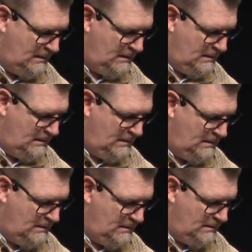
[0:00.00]

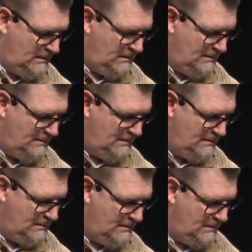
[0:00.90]

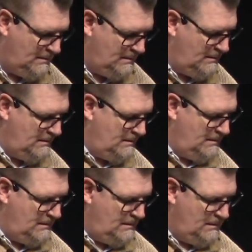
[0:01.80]

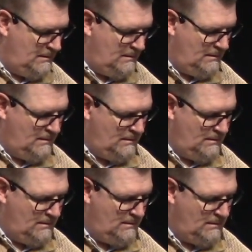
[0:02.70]

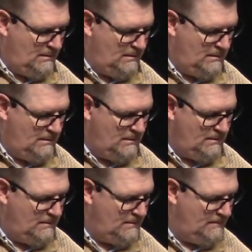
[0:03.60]

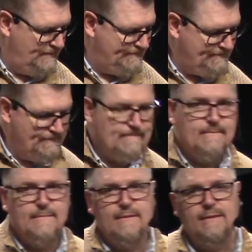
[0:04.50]

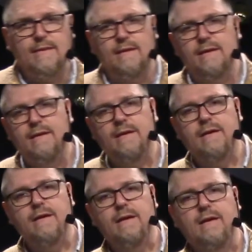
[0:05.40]

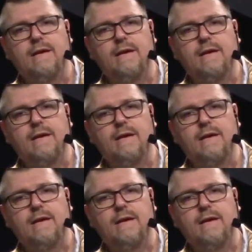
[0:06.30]
[no speech]